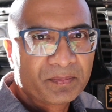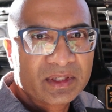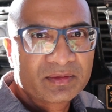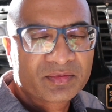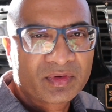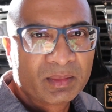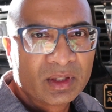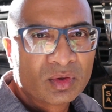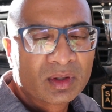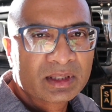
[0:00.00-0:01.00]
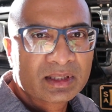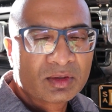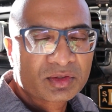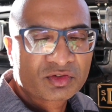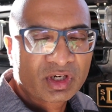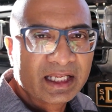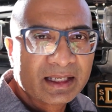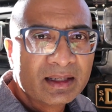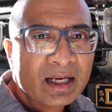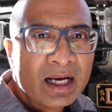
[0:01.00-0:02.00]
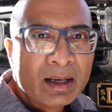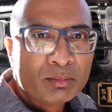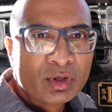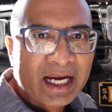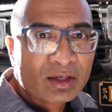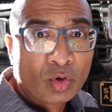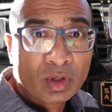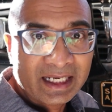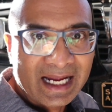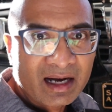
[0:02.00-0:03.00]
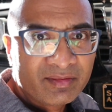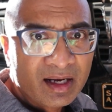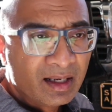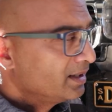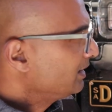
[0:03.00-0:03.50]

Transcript: It's from a low Australian brand called Nava,